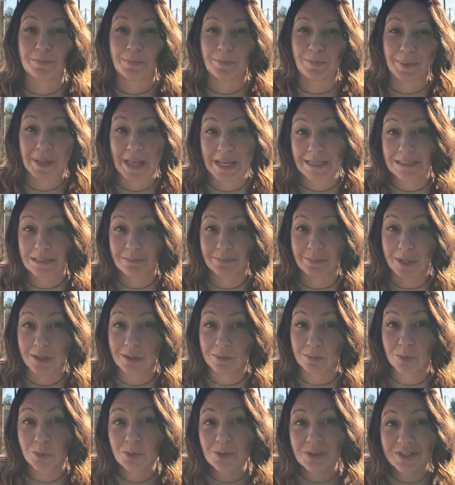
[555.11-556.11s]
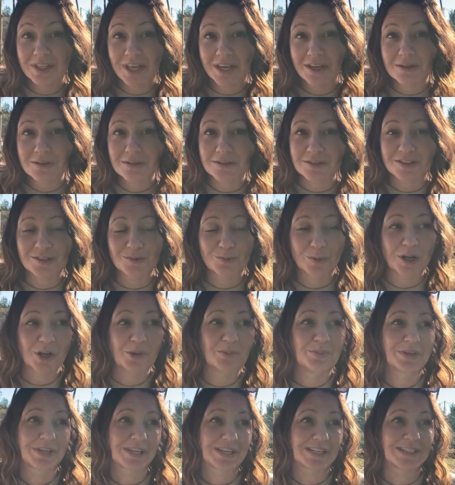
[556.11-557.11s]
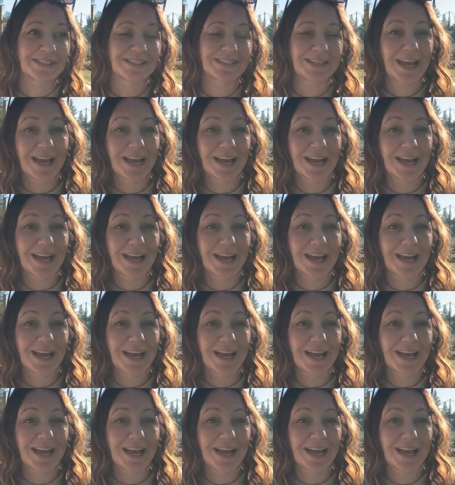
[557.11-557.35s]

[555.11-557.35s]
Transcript: planting by the moon cycles as well because